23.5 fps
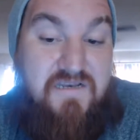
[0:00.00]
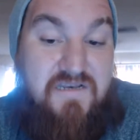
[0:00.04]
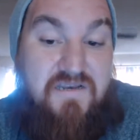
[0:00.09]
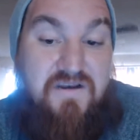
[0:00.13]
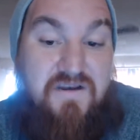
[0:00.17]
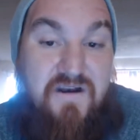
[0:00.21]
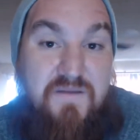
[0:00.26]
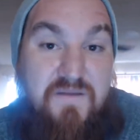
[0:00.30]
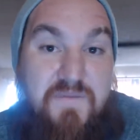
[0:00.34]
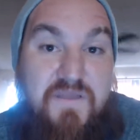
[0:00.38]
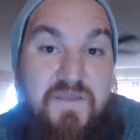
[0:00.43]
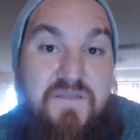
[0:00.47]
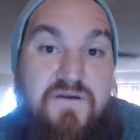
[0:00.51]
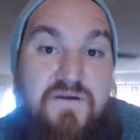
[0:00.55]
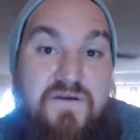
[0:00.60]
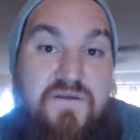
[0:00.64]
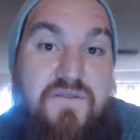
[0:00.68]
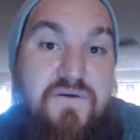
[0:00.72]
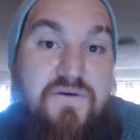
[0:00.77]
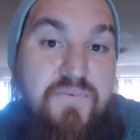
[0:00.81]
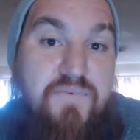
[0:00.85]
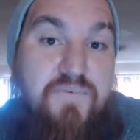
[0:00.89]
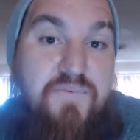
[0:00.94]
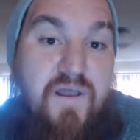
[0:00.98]
You know what I mean? They're,
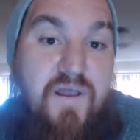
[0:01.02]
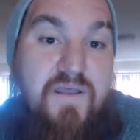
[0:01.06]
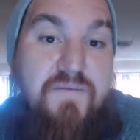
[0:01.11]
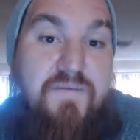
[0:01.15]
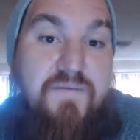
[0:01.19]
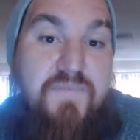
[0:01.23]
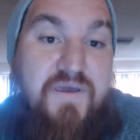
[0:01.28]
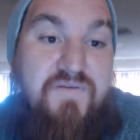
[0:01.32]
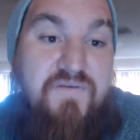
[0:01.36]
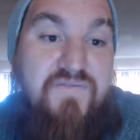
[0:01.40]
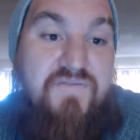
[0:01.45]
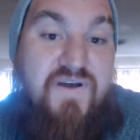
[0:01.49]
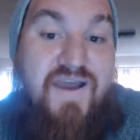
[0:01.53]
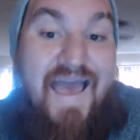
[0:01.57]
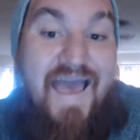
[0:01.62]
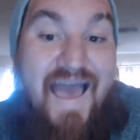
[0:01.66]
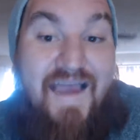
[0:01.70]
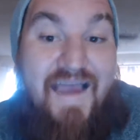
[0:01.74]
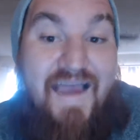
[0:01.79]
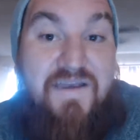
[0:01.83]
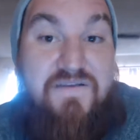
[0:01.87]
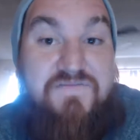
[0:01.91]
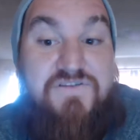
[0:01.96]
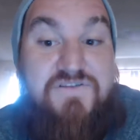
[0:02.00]
they're probably being very
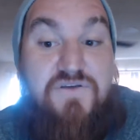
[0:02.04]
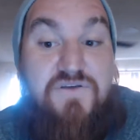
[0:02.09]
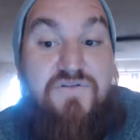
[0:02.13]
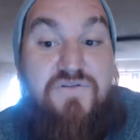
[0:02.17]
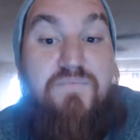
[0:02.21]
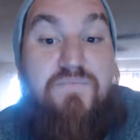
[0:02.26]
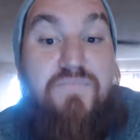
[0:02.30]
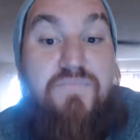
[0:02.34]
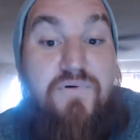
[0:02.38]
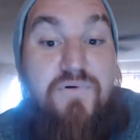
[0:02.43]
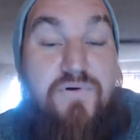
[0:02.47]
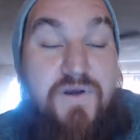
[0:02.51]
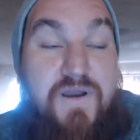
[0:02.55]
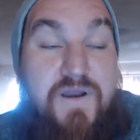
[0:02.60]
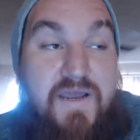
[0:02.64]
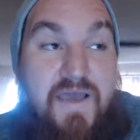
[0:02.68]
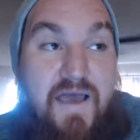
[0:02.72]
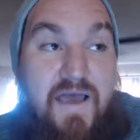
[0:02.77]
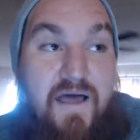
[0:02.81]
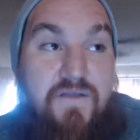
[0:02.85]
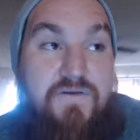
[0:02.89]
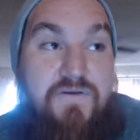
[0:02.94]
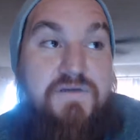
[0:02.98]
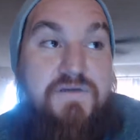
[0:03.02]
active, so they're burning
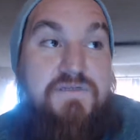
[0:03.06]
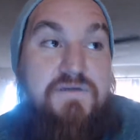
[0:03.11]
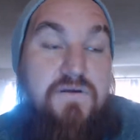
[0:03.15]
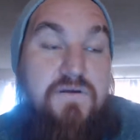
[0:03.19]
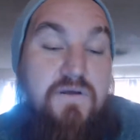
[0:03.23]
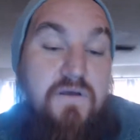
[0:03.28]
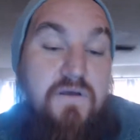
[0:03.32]
calories.